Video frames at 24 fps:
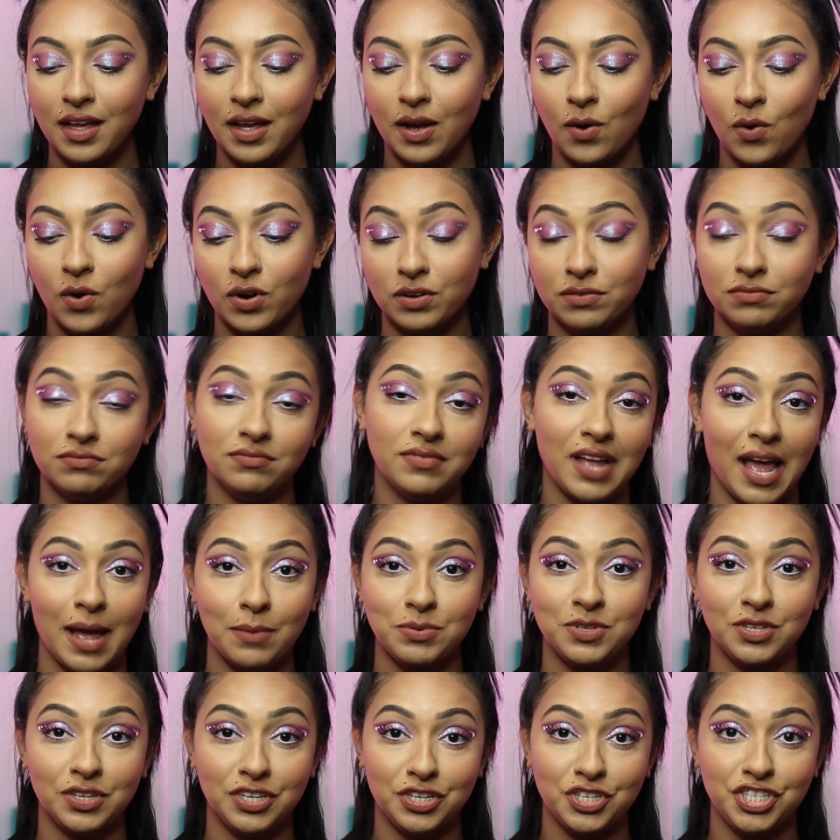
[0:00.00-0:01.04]
or
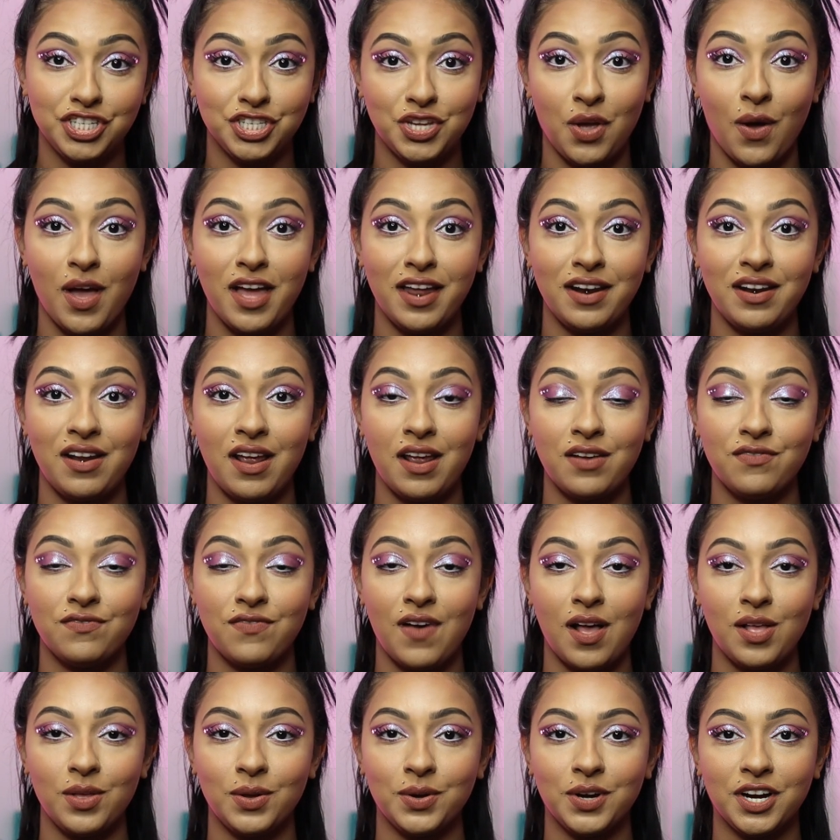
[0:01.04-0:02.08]
absolutely just go ahead and
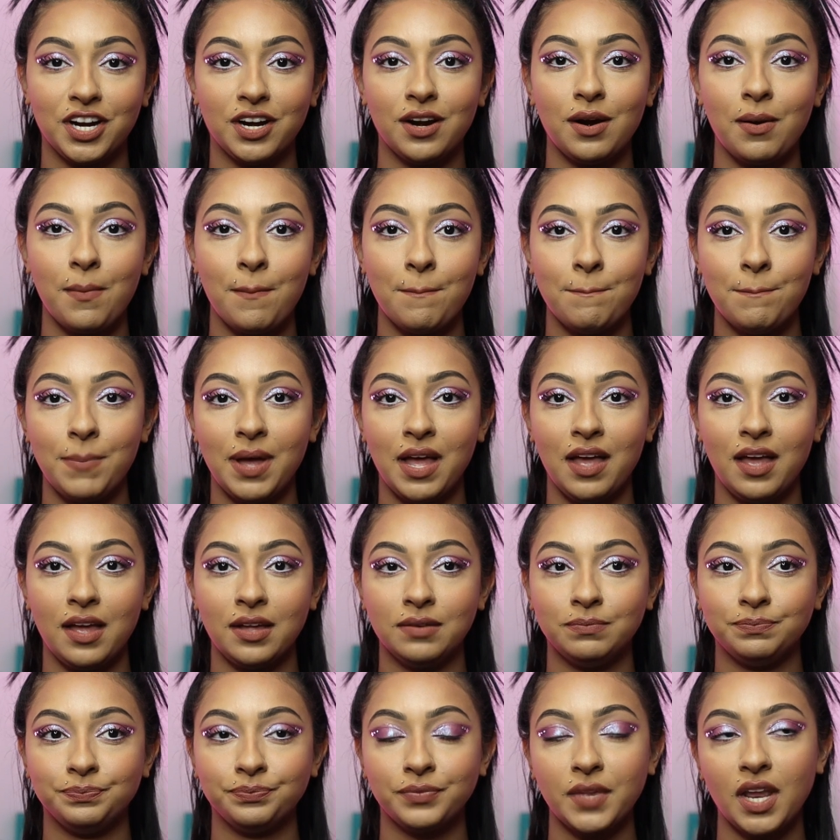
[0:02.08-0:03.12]
follow her.
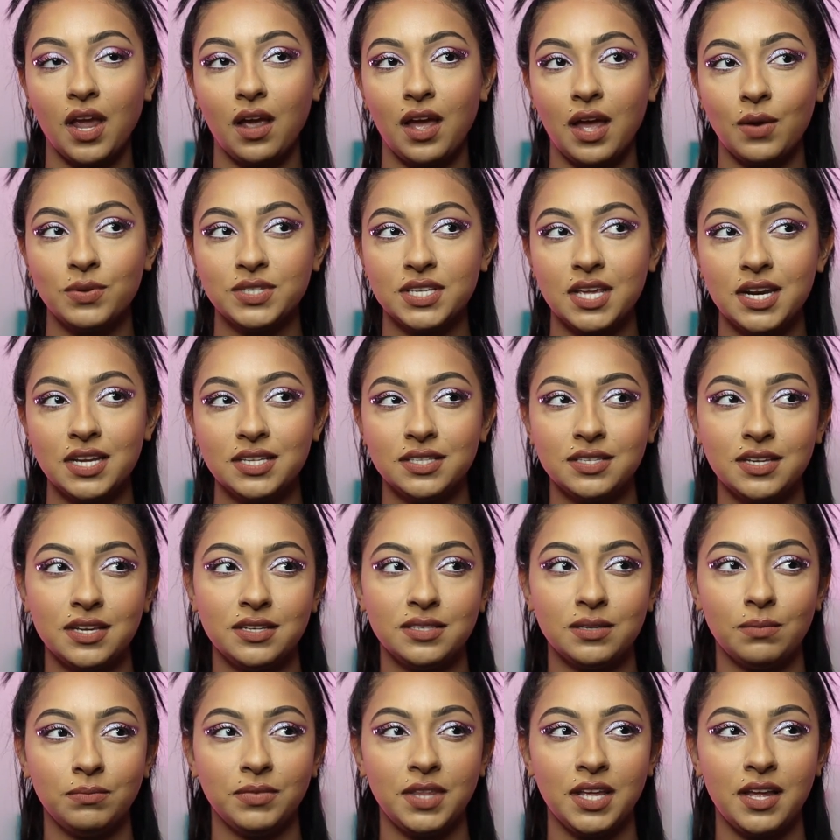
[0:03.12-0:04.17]
But I was going to say
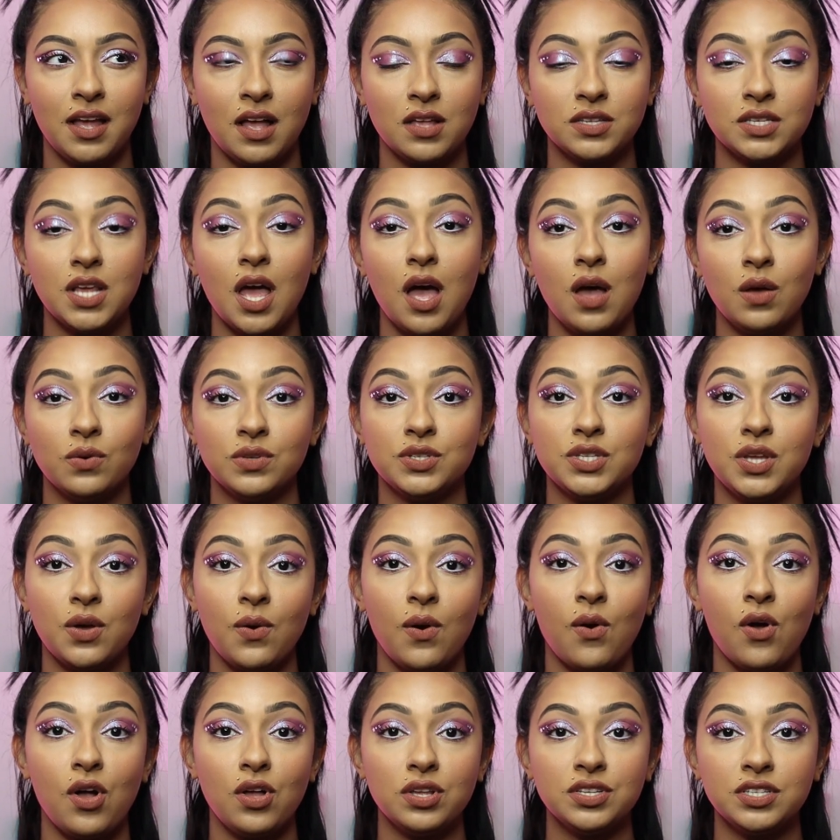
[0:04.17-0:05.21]
something else. Oh, so
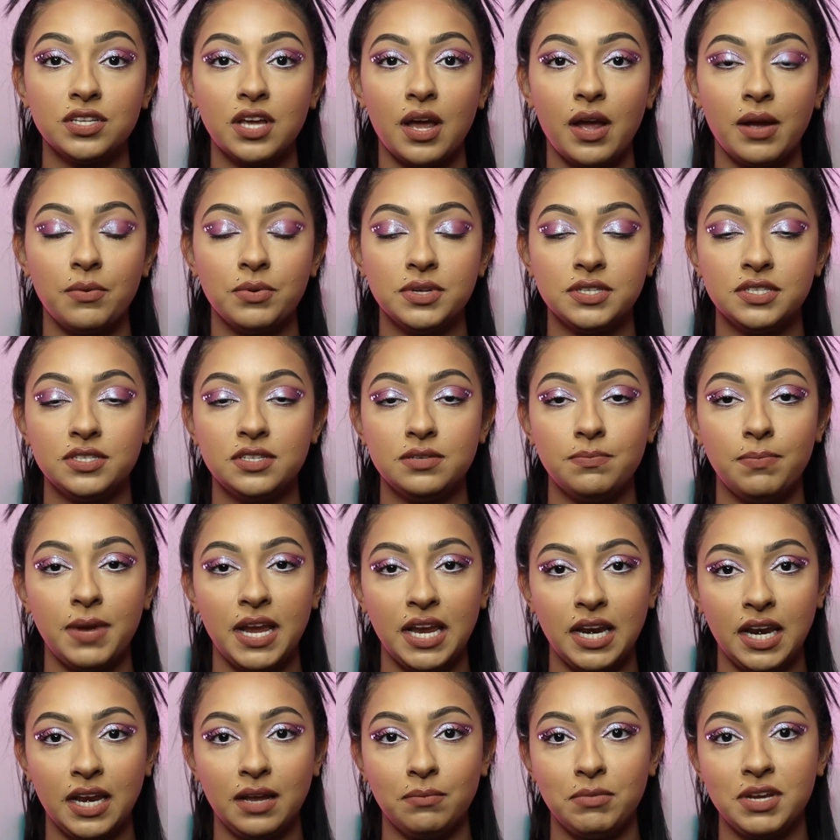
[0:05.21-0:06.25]
also I was
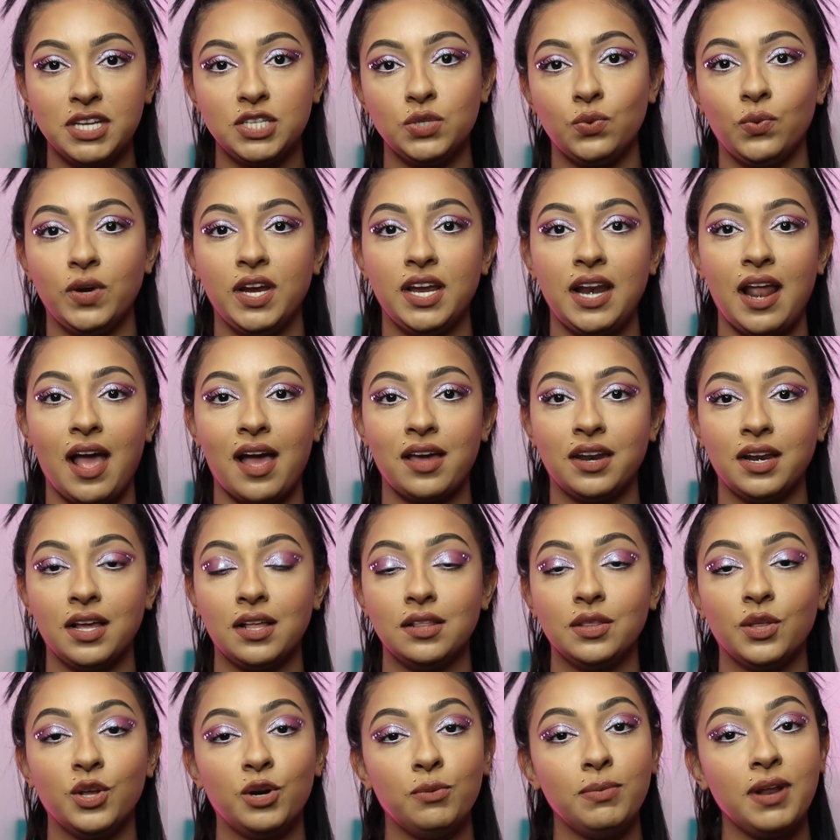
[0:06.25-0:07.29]
debating between adding a
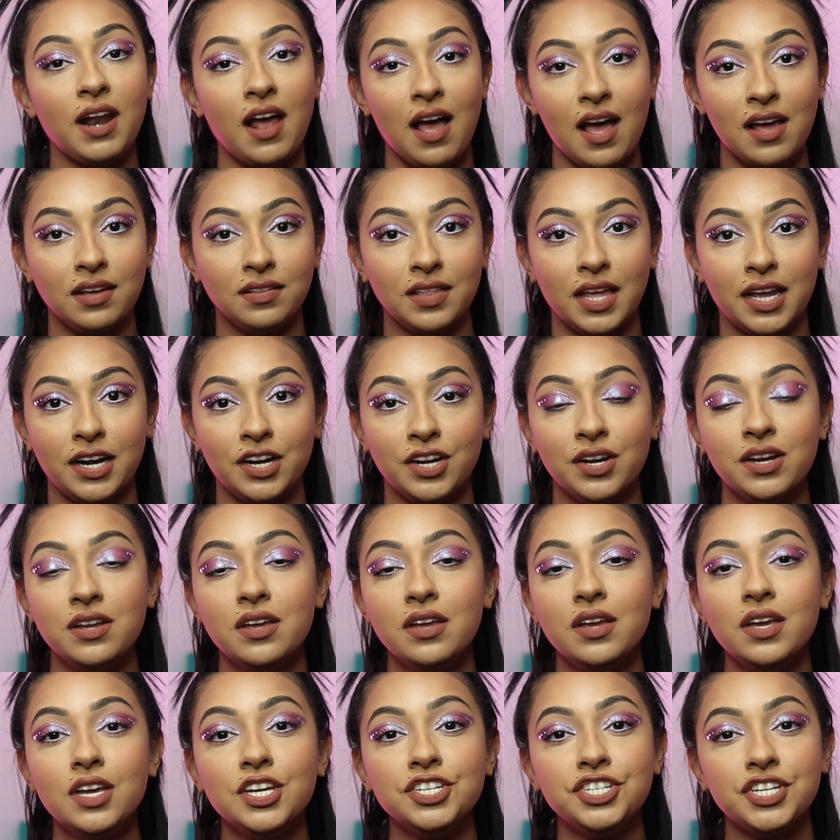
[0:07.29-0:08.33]
little bit of highlighter
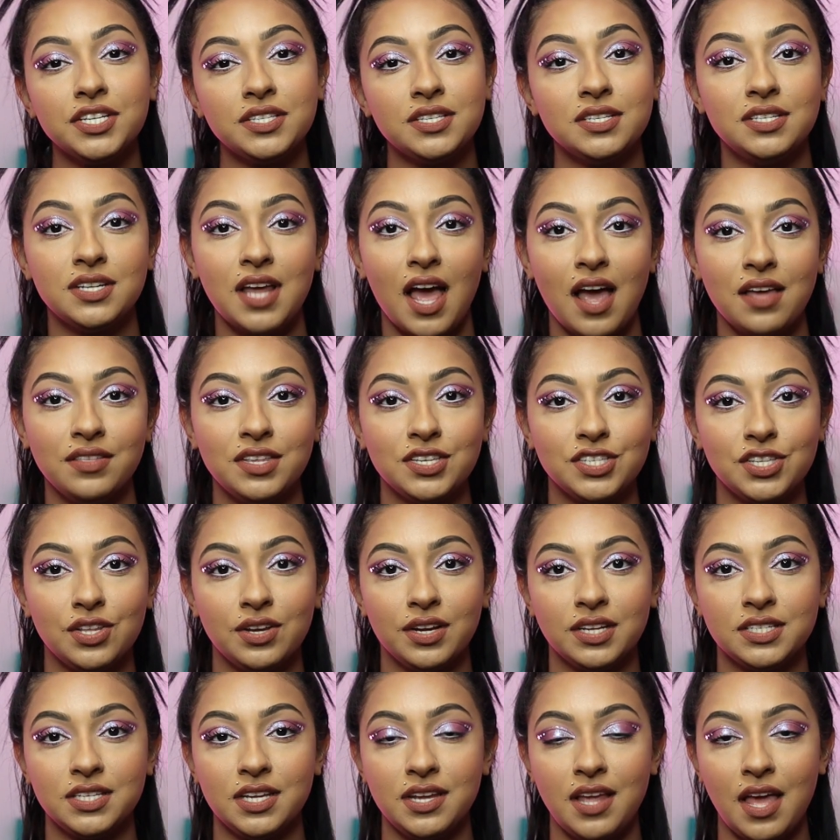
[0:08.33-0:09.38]
just to tie this
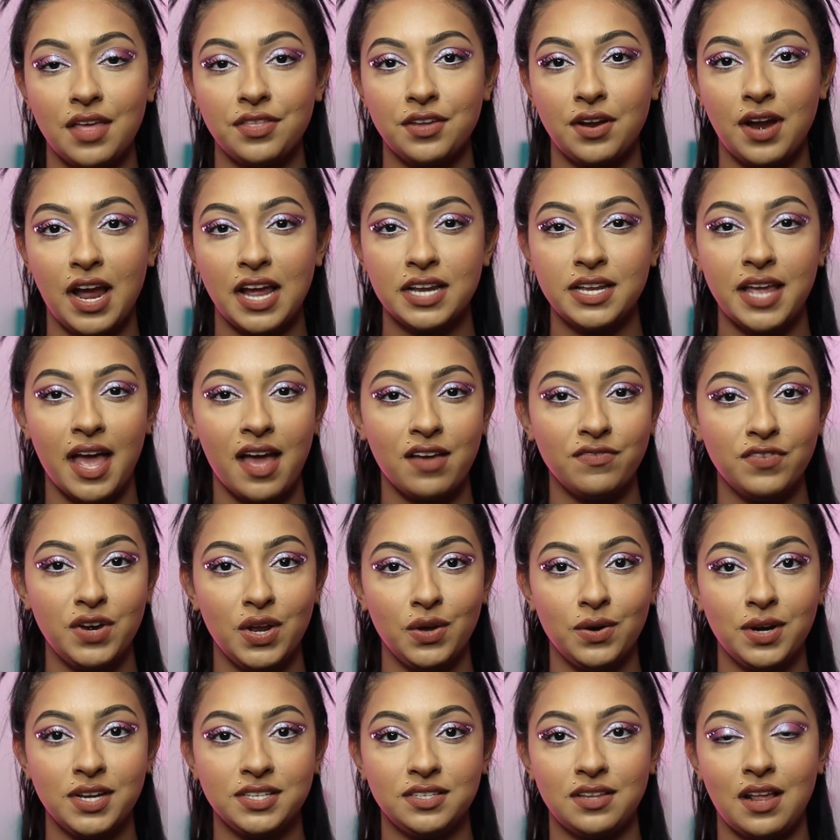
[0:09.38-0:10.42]
look together. I have
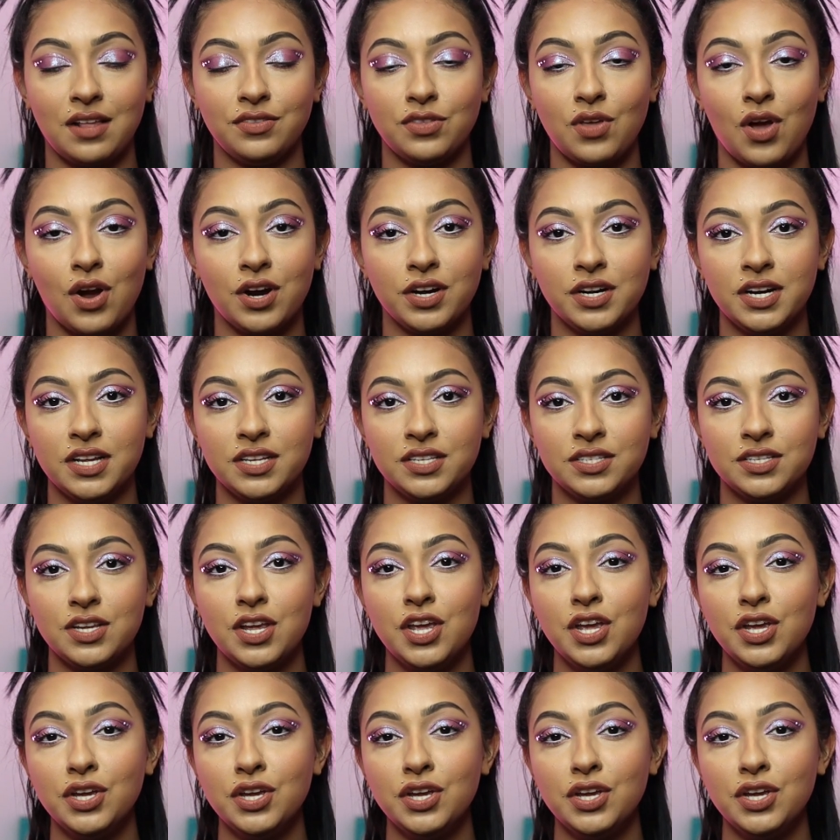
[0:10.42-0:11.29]
noticed that the artists